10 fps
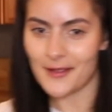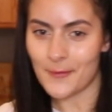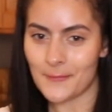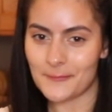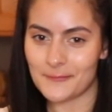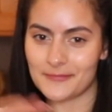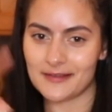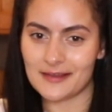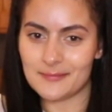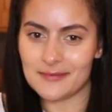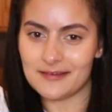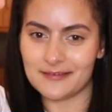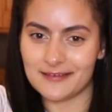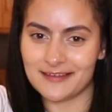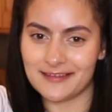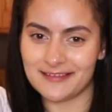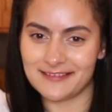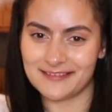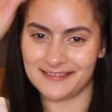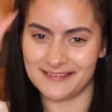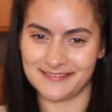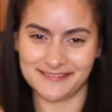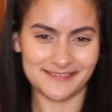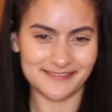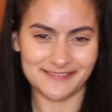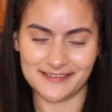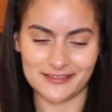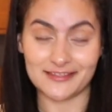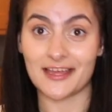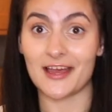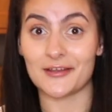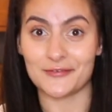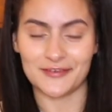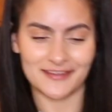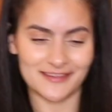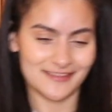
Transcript: Come here. She's hungry.